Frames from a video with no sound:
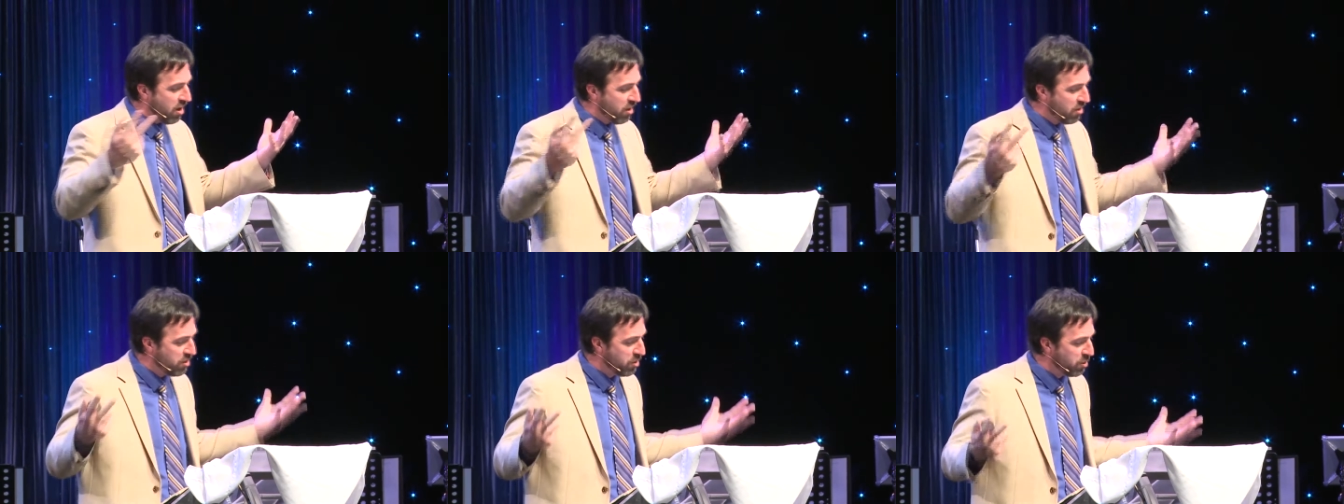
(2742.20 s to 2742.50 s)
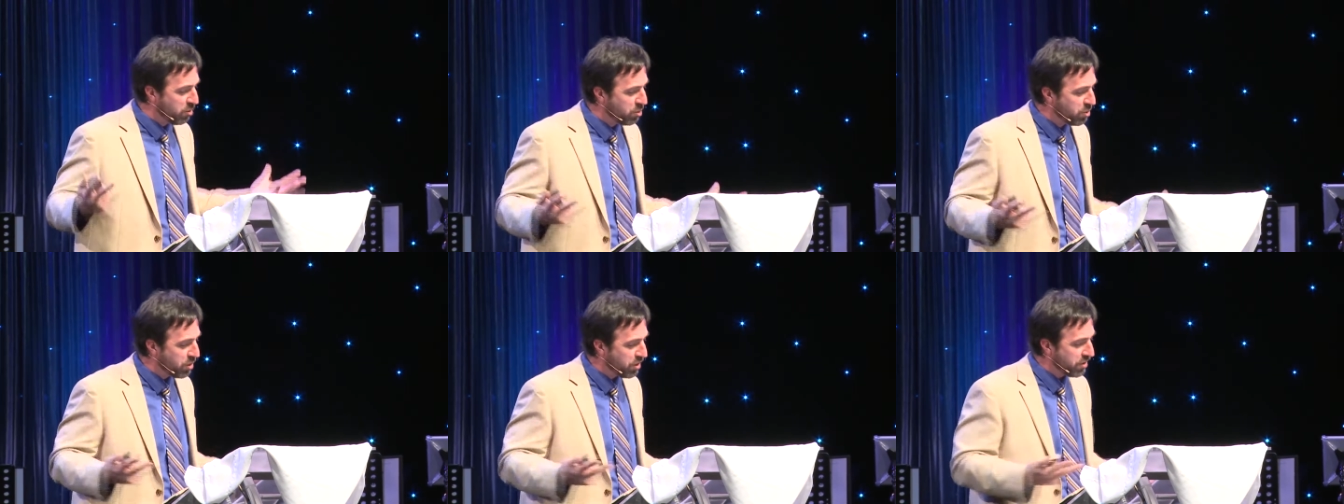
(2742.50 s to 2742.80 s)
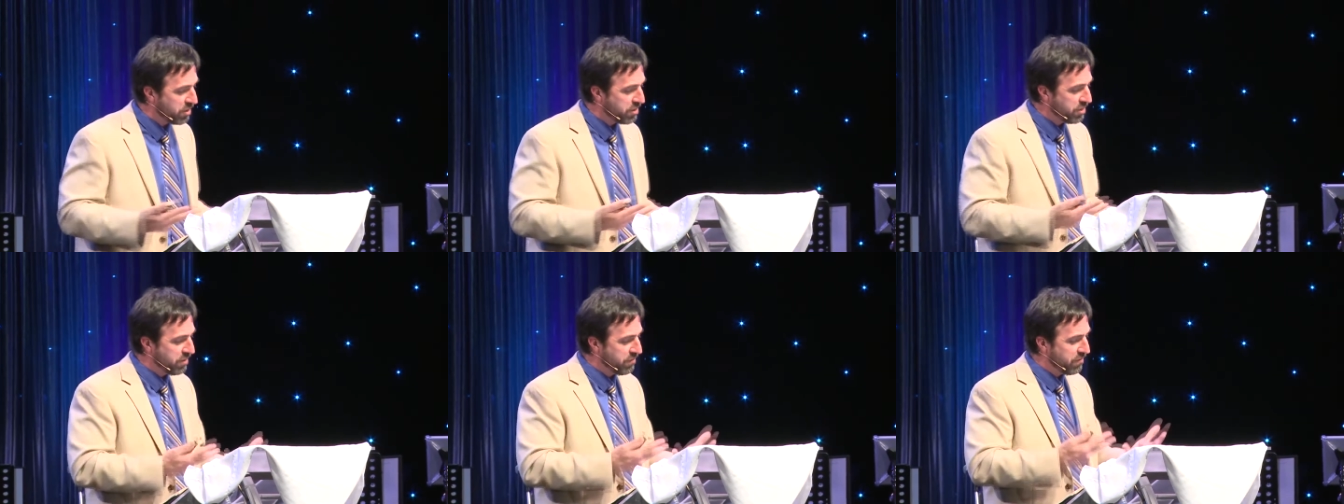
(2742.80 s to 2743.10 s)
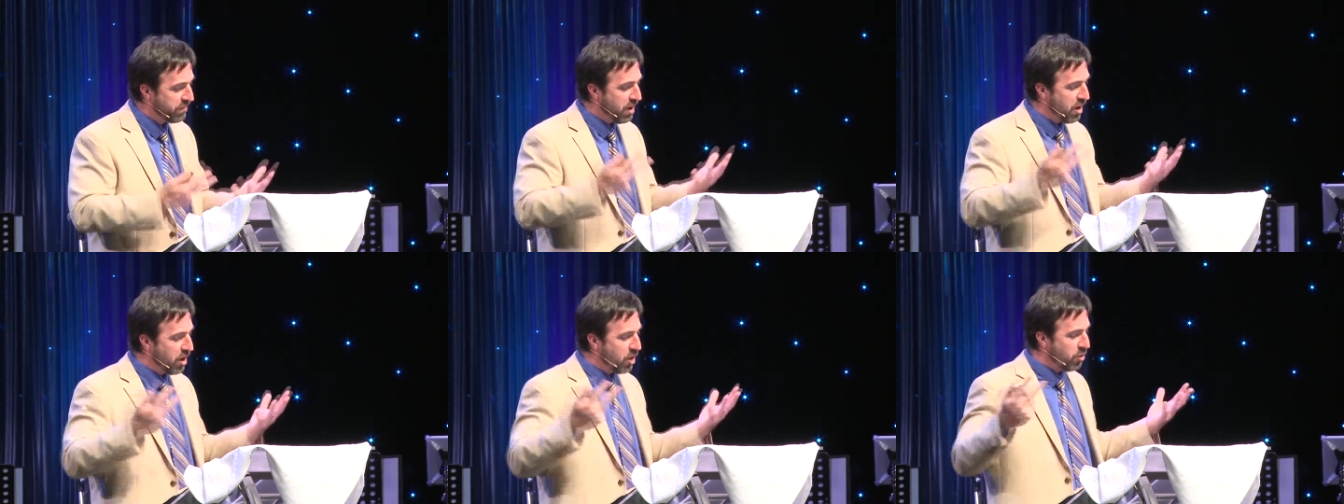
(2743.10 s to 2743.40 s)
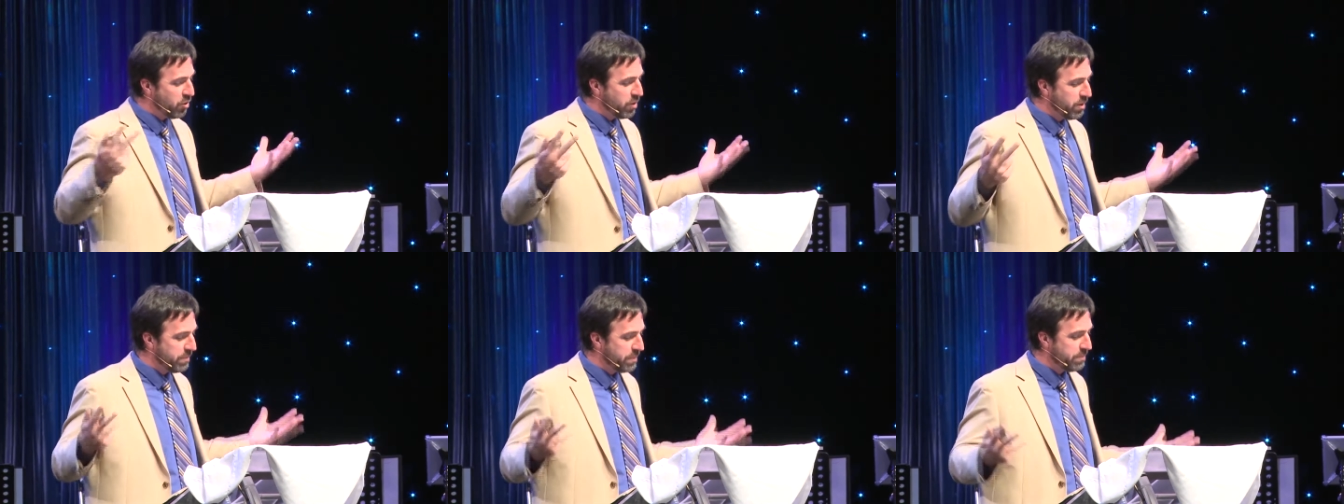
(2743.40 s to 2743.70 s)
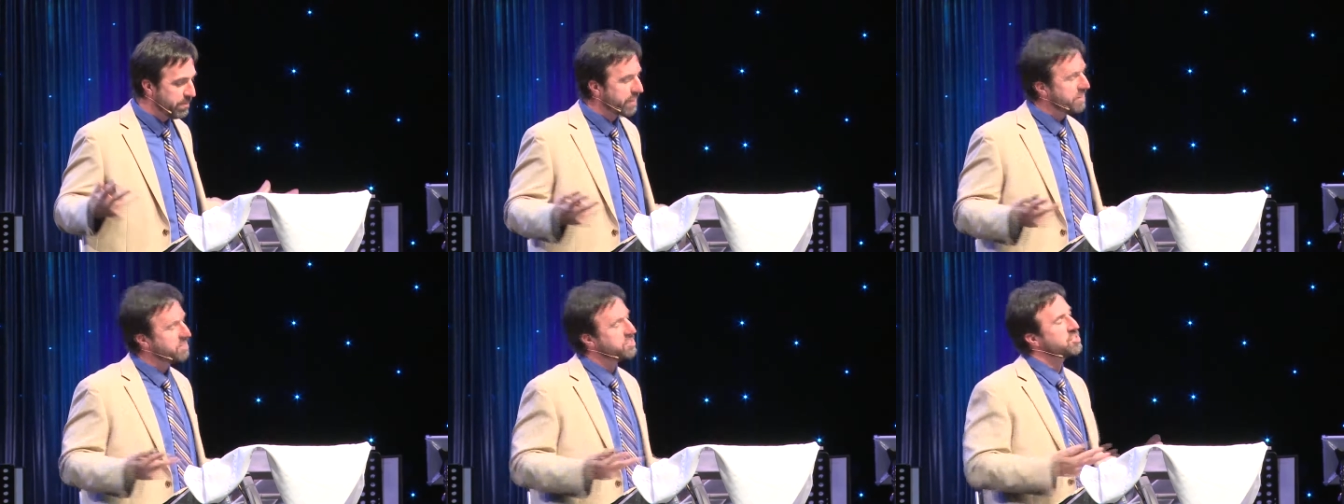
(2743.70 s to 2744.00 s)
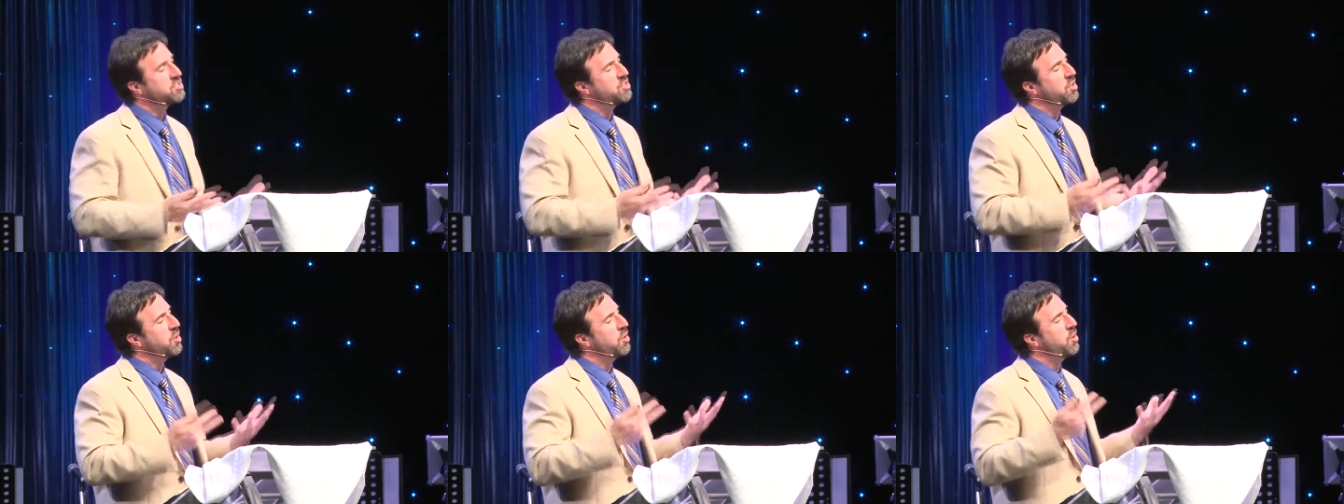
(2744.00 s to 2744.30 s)
the worth of all women by
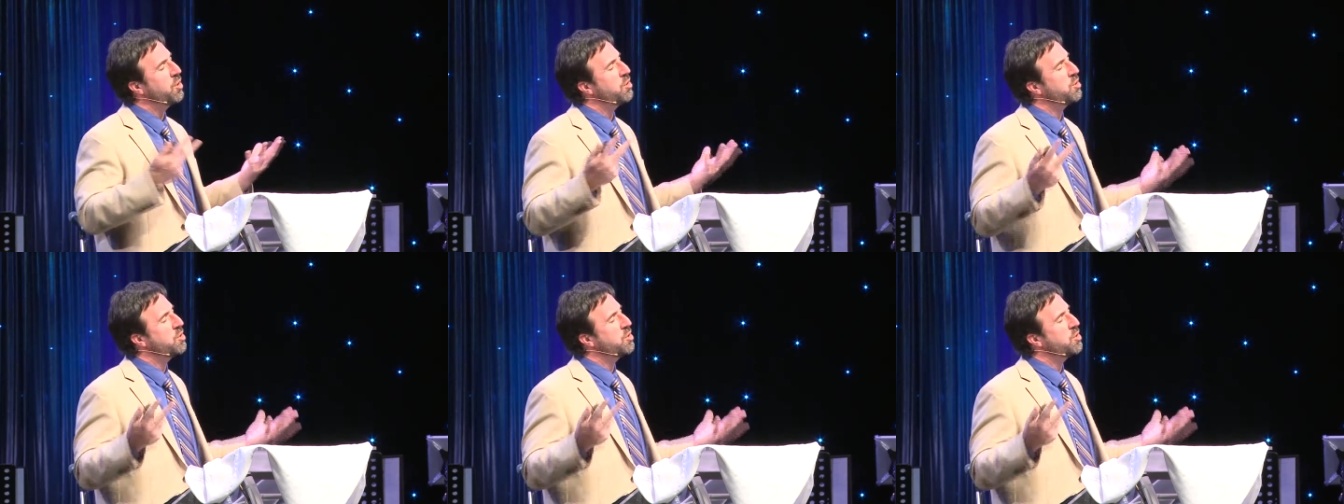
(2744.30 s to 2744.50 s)
so